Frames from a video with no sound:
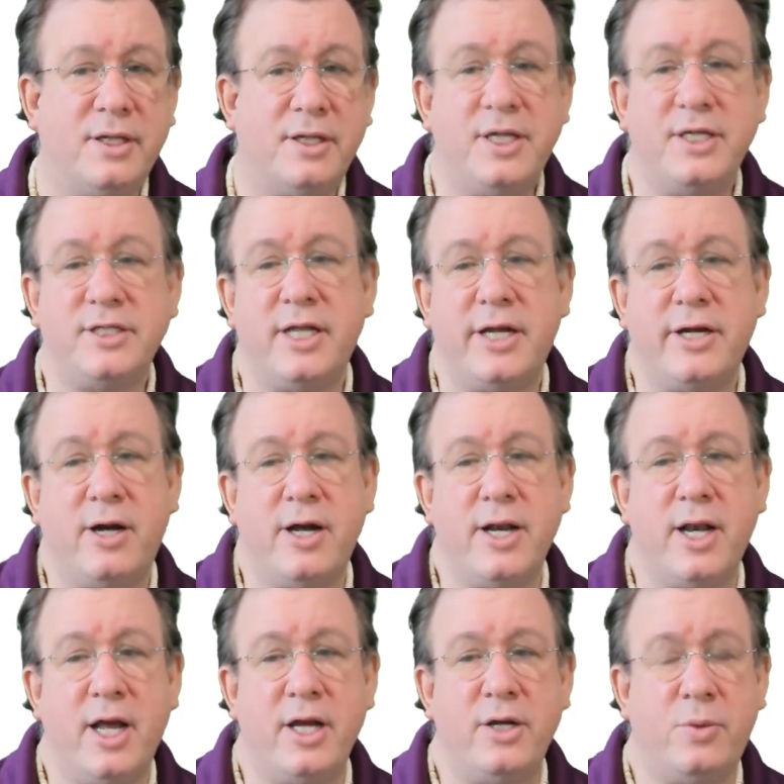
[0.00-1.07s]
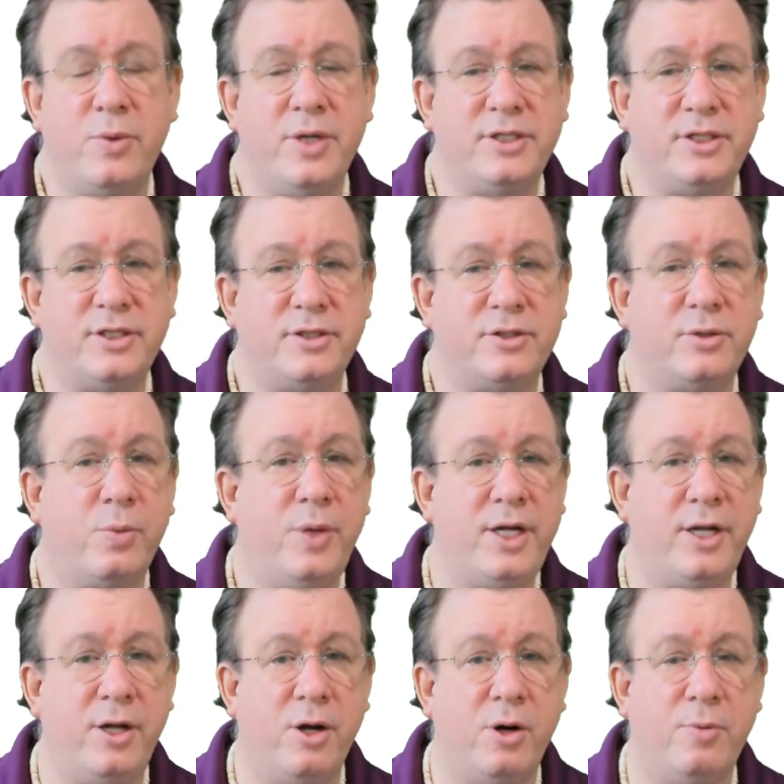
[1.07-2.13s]
Things like online quizzes or
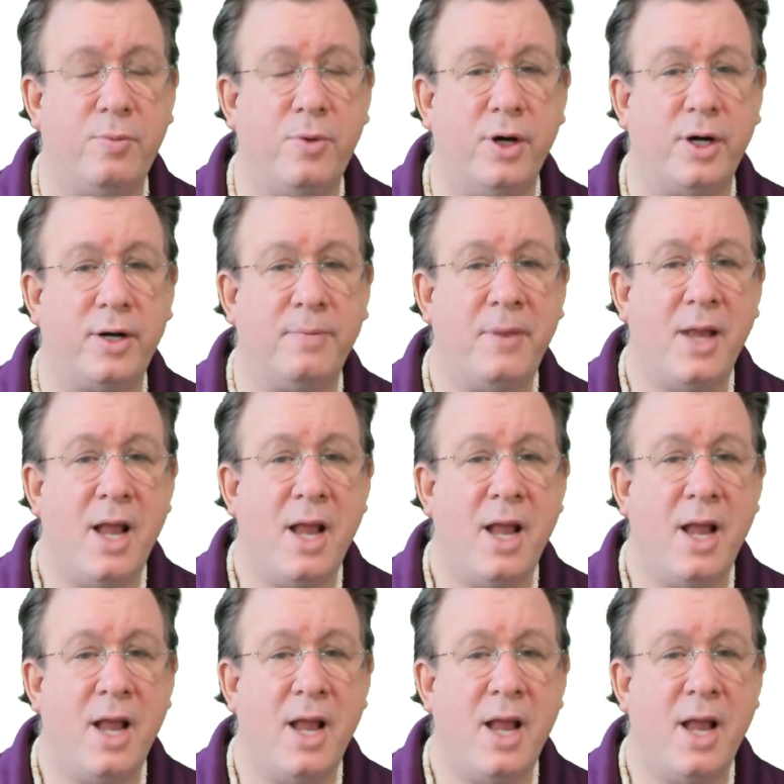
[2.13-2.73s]
weekly homework.